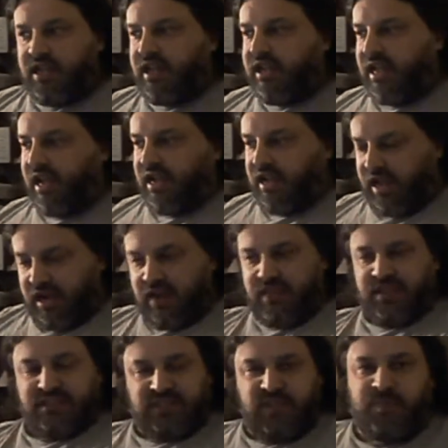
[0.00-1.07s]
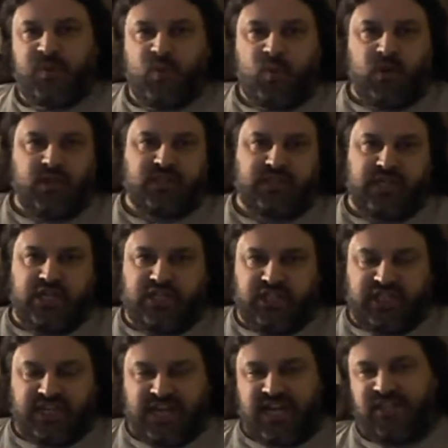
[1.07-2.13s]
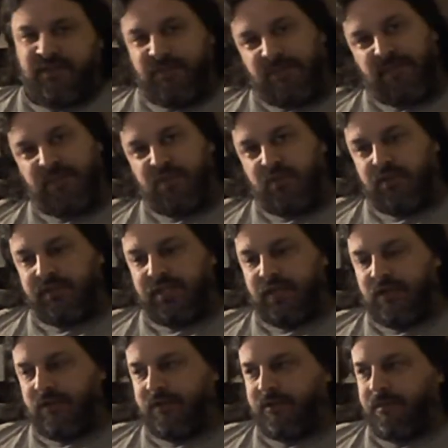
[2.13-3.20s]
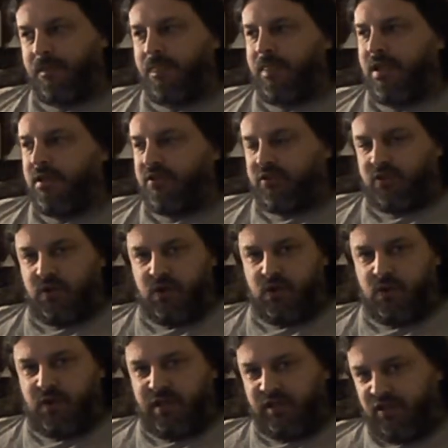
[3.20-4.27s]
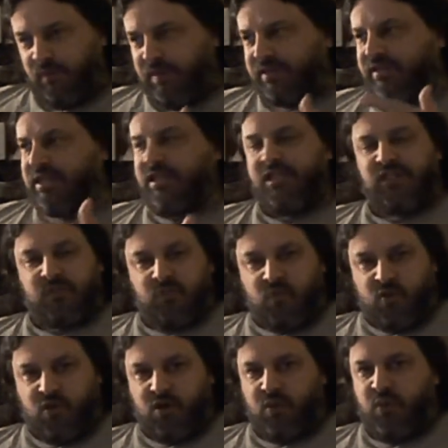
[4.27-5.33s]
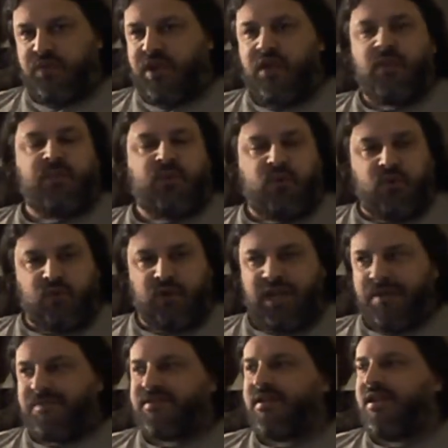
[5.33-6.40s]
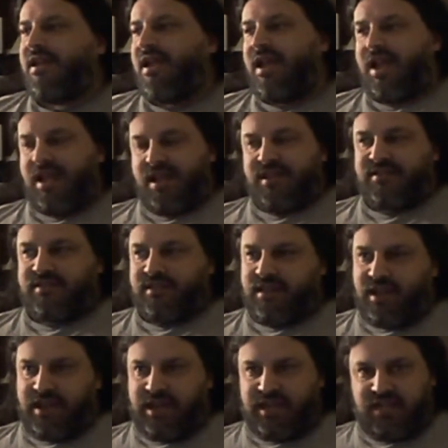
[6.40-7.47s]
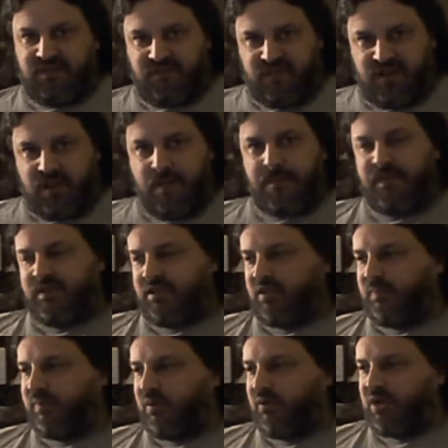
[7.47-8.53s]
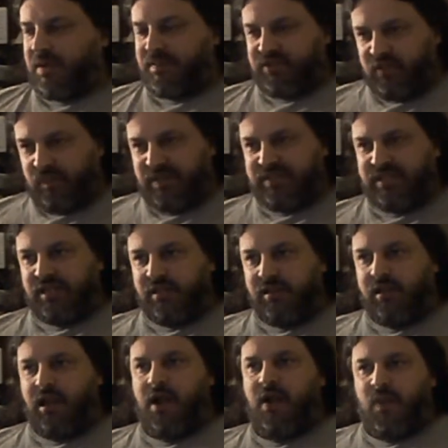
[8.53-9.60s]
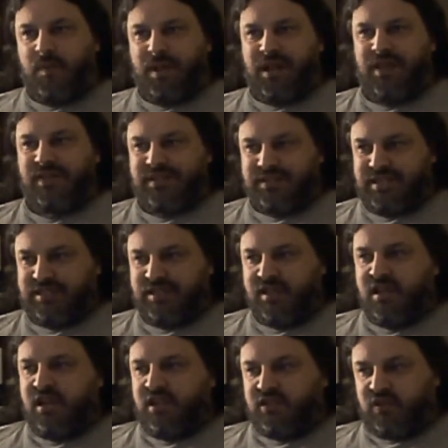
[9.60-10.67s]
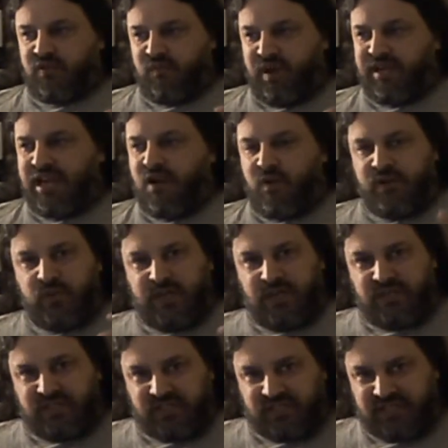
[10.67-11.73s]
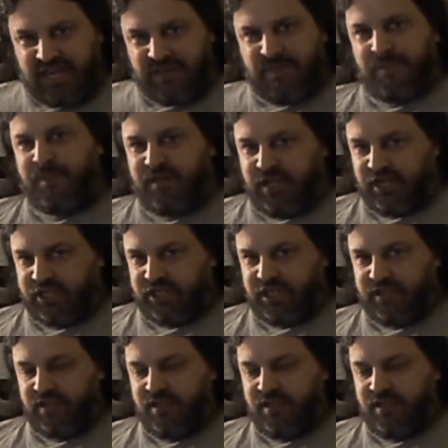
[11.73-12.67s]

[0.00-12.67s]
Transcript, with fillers: Uh, out of the simple workstation can actually be pulled up. So you'll be seeing this more with other programs. As I develop these other programs, you'll be seeing a lot of behind the scenes. So right now we're doing segment production.